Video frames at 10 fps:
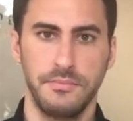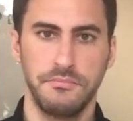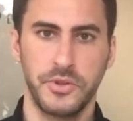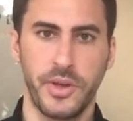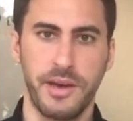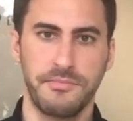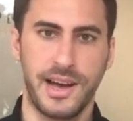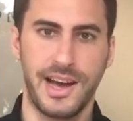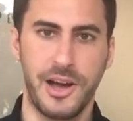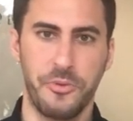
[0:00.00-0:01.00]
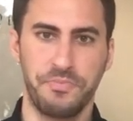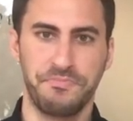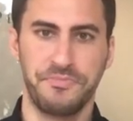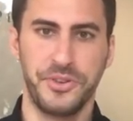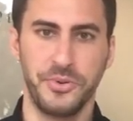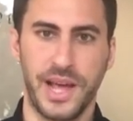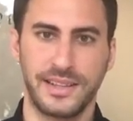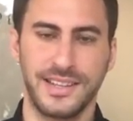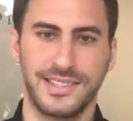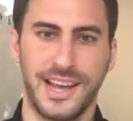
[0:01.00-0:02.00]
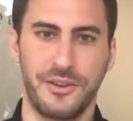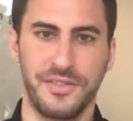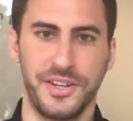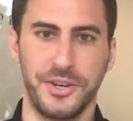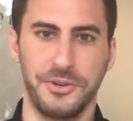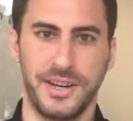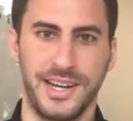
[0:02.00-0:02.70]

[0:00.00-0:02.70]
So yeah, I hope you like this kind of video.